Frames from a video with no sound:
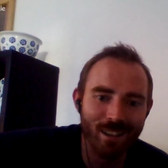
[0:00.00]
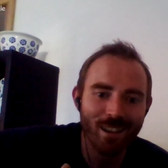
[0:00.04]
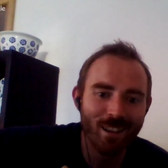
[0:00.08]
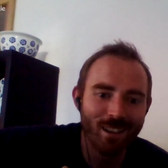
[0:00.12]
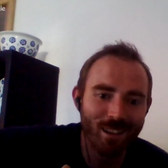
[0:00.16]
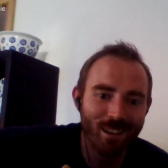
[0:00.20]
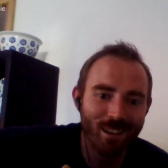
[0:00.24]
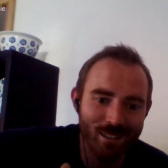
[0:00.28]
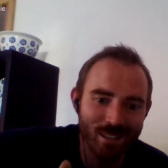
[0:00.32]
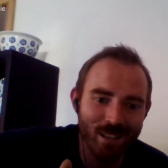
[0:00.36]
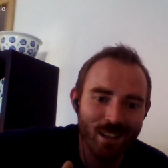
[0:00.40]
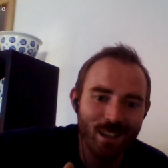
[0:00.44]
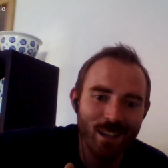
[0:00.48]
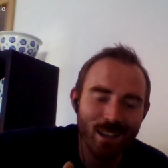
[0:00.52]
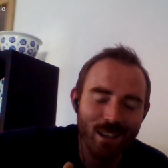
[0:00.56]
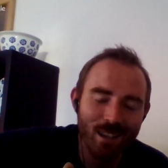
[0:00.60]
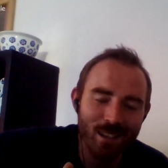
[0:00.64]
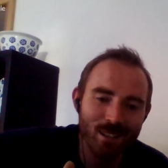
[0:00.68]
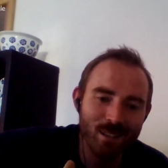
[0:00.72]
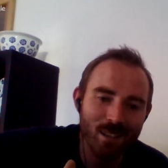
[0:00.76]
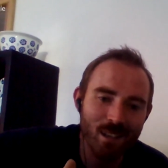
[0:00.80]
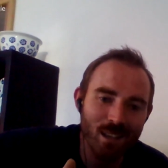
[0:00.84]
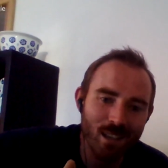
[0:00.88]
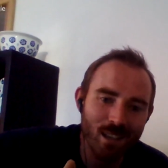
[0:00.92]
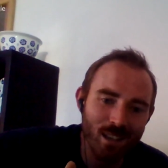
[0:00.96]
it's
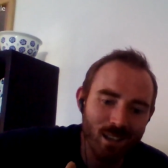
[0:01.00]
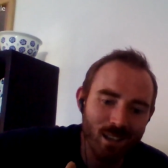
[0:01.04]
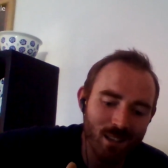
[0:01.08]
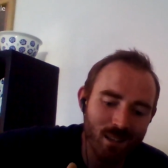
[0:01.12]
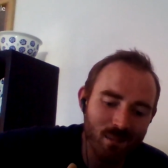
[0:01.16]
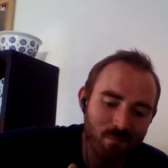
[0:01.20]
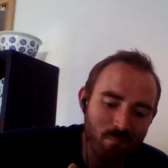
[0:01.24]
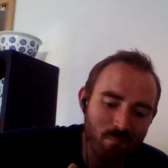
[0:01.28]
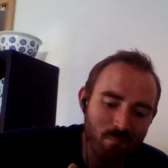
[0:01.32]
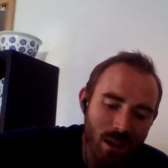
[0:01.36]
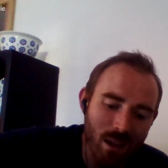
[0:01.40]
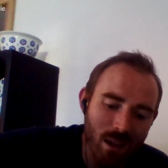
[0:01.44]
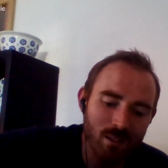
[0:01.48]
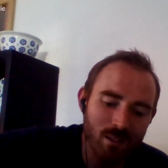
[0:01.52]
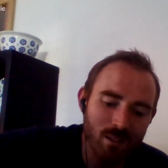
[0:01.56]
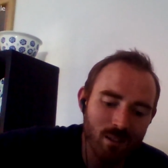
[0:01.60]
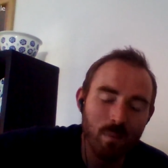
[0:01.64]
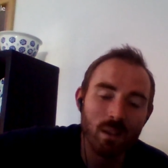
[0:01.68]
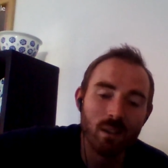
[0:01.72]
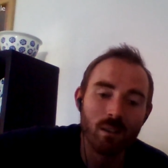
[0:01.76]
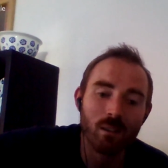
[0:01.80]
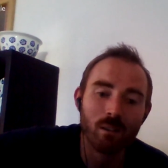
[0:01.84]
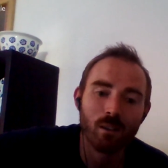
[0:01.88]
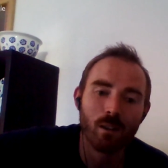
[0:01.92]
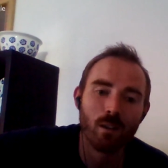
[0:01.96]
it's it's meant to
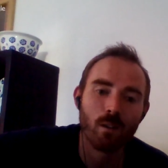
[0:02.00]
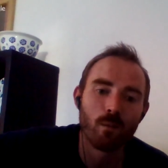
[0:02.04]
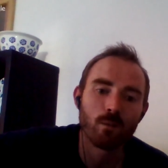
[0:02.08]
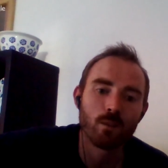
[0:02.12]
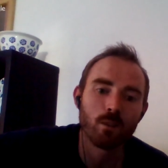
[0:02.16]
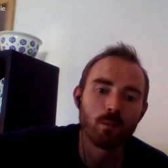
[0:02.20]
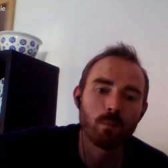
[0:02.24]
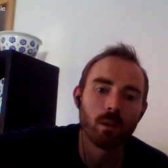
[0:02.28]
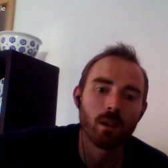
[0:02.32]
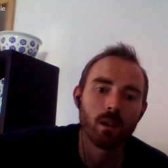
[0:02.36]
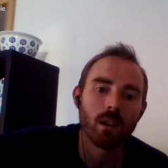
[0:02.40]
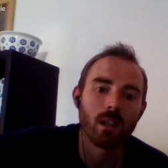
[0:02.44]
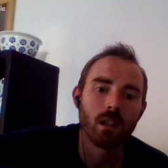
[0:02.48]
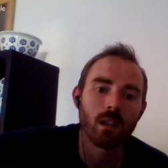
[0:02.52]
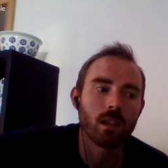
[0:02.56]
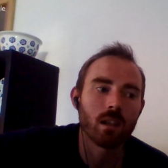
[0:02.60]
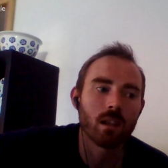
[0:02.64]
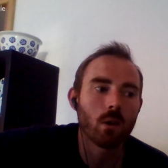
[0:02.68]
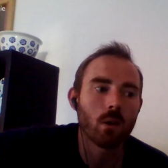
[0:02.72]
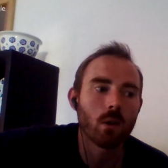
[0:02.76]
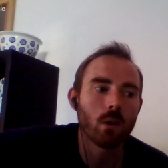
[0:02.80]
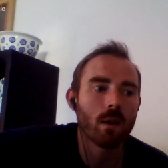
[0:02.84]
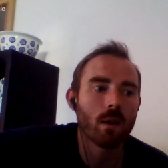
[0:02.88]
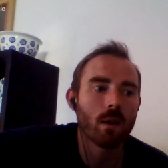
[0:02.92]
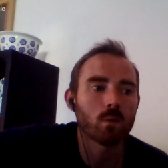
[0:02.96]
be uncomfortable and
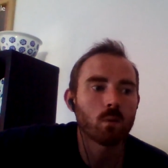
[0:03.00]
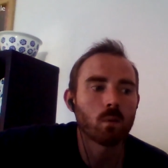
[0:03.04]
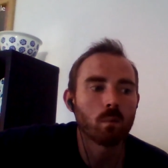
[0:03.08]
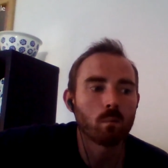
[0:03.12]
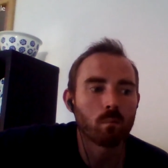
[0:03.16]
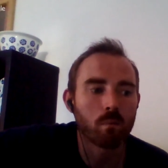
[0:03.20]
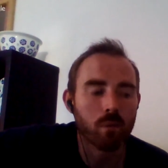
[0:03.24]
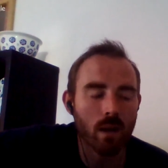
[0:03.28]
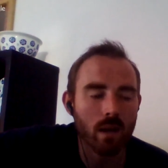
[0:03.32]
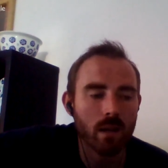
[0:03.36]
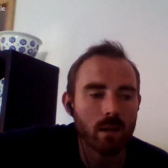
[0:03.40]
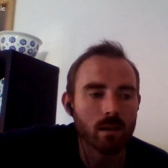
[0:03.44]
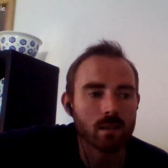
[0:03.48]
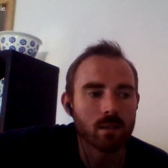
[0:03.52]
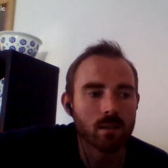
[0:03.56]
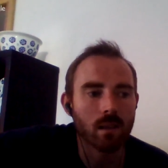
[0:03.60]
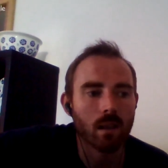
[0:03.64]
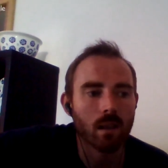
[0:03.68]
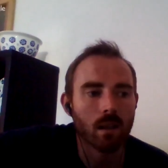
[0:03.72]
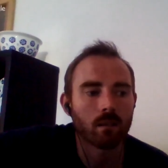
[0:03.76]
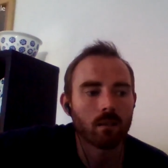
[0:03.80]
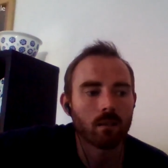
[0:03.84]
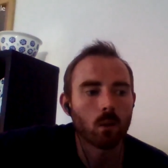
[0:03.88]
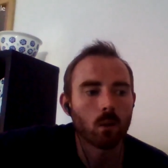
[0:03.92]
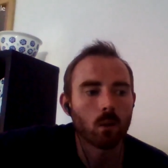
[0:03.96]
you have to embrace
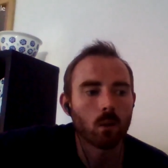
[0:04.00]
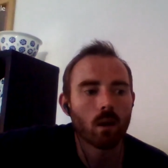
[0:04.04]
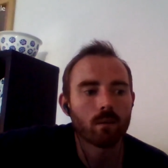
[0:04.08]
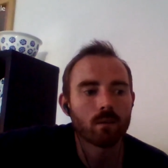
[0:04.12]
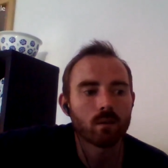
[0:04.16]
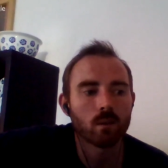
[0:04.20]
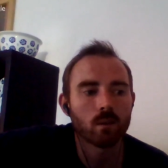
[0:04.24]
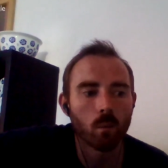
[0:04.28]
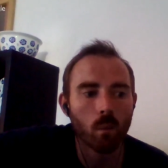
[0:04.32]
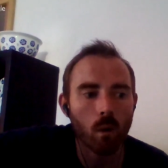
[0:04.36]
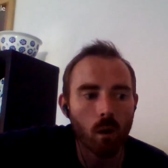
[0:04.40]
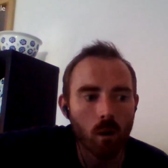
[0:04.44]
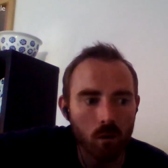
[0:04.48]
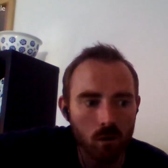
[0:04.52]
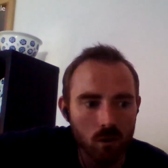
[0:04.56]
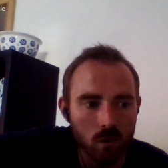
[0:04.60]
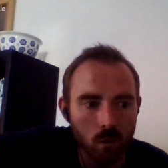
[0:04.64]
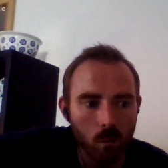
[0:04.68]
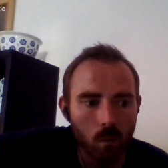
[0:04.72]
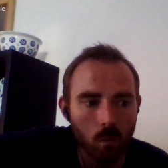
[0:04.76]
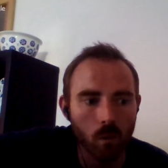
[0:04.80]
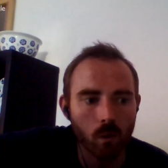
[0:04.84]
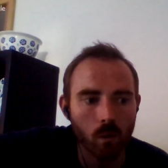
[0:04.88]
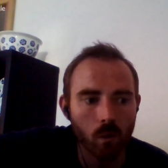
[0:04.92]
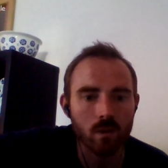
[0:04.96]
that and you have to walk
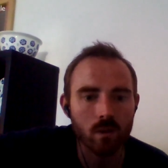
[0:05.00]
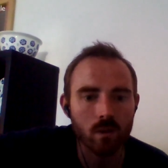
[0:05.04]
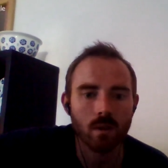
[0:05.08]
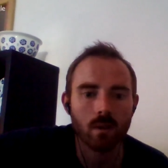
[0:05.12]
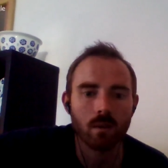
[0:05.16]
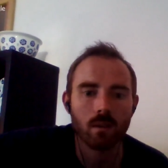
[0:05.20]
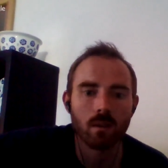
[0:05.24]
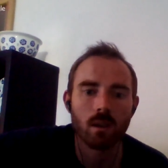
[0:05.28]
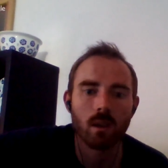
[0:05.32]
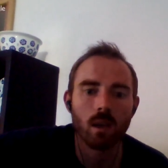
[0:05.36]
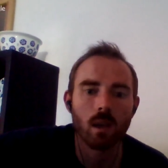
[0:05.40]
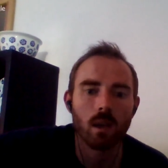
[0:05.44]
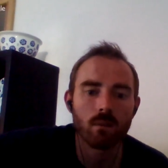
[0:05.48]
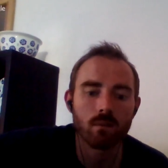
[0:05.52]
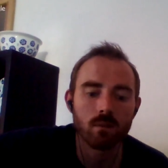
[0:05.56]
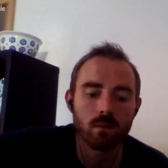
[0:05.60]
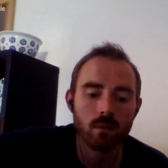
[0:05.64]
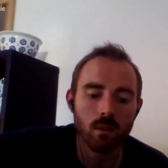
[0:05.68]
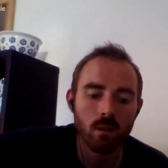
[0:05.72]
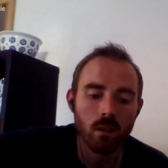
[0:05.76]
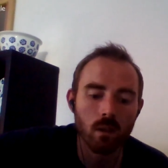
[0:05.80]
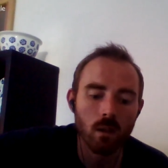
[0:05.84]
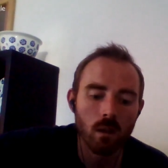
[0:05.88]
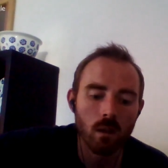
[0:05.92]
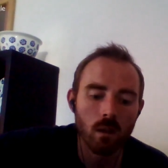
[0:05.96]
towards it and you have
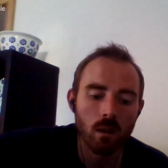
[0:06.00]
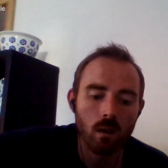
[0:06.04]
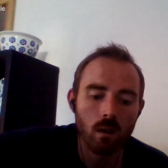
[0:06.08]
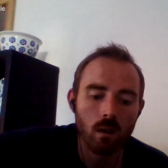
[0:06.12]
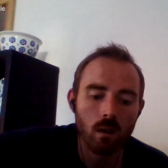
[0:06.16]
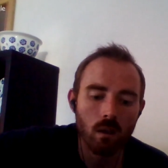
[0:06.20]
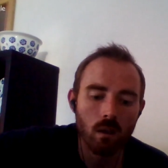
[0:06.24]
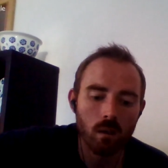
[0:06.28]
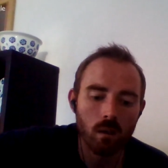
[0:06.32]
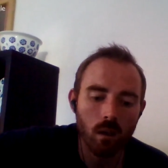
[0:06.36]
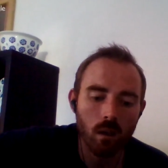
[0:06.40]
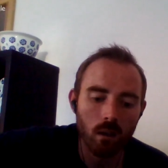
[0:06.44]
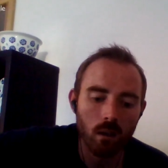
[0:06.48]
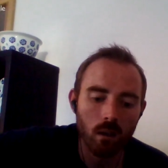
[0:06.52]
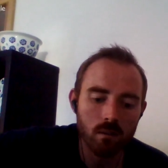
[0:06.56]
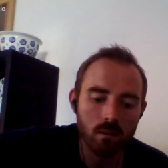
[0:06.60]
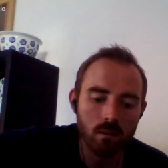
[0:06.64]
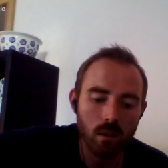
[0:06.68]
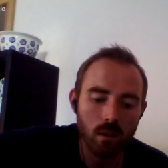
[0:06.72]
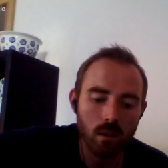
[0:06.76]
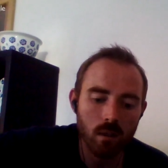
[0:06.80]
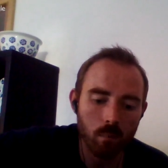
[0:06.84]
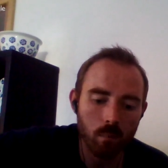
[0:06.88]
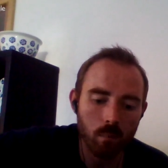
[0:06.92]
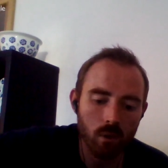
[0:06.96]
to
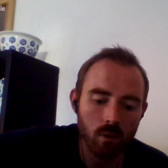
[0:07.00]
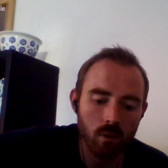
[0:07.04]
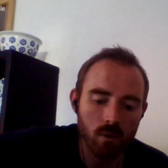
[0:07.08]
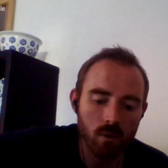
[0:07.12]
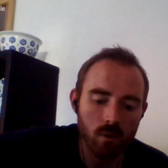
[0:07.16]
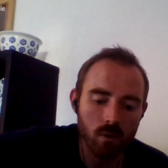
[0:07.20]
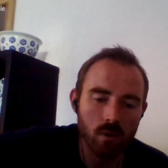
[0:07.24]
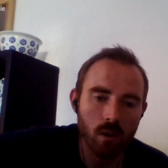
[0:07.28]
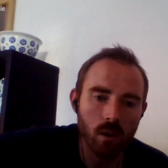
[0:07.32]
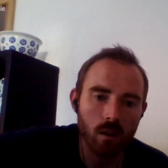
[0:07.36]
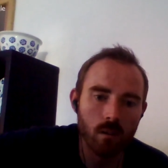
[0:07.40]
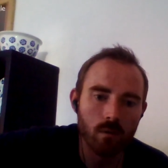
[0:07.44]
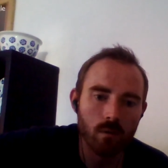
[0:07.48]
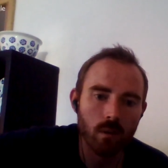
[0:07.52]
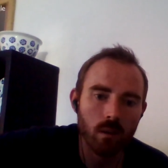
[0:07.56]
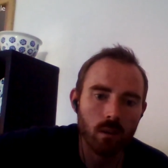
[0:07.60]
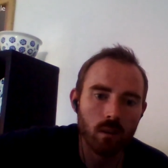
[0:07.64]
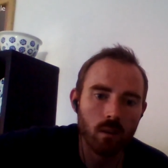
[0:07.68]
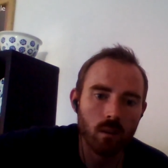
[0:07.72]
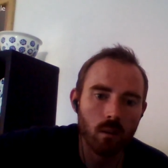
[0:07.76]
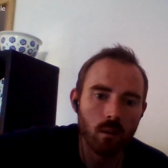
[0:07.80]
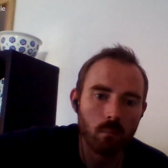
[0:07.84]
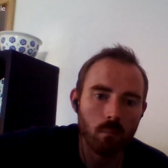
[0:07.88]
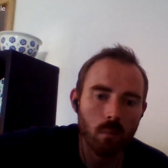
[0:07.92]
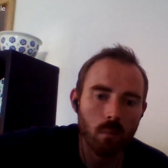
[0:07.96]
constantly put yourself
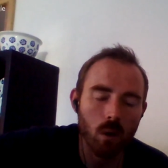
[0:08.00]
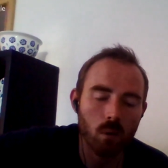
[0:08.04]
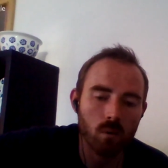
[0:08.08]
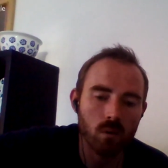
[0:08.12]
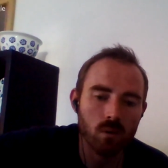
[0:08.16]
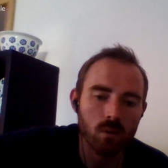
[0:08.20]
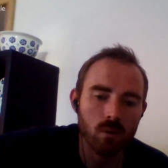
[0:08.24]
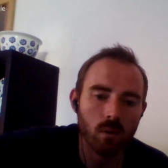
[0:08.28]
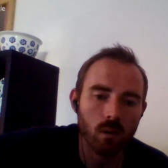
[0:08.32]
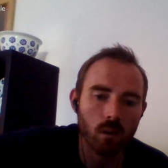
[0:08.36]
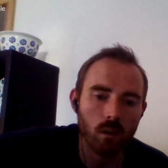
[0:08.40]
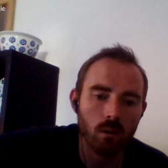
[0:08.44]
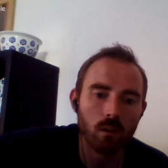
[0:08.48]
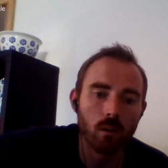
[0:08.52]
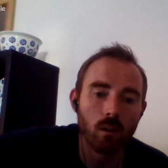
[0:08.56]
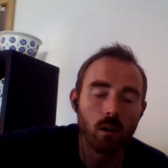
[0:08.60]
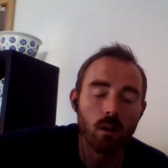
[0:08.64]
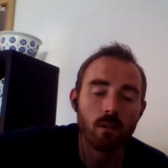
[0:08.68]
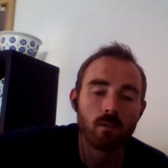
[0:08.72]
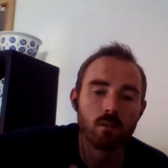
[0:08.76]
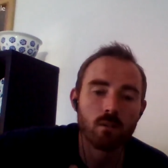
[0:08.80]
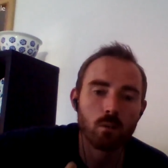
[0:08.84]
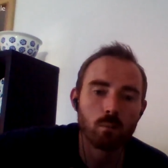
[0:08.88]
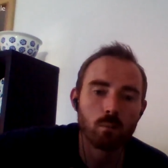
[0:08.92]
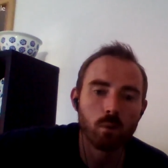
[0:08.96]
in the most
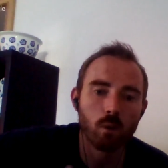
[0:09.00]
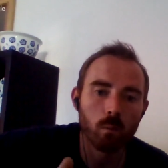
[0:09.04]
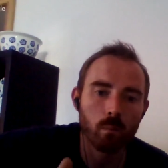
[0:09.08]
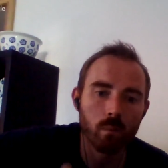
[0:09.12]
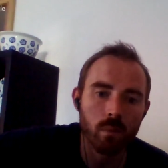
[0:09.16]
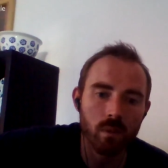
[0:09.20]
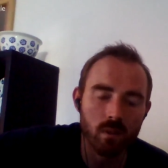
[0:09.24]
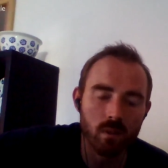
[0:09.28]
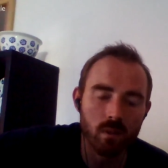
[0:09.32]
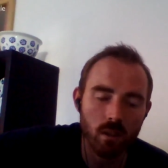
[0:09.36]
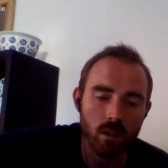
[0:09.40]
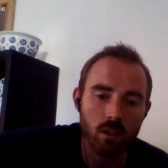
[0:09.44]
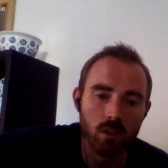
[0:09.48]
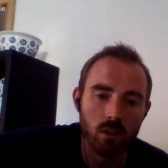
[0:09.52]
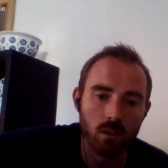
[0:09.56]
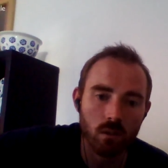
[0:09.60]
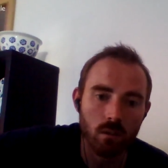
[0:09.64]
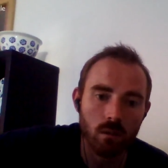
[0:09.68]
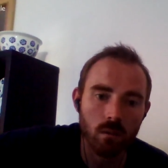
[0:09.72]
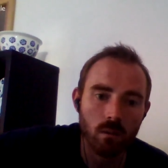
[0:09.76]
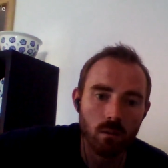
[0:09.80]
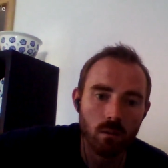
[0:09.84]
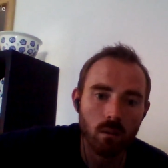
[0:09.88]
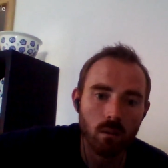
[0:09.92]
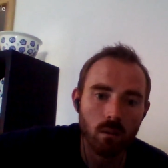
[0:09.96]
uncomfortable position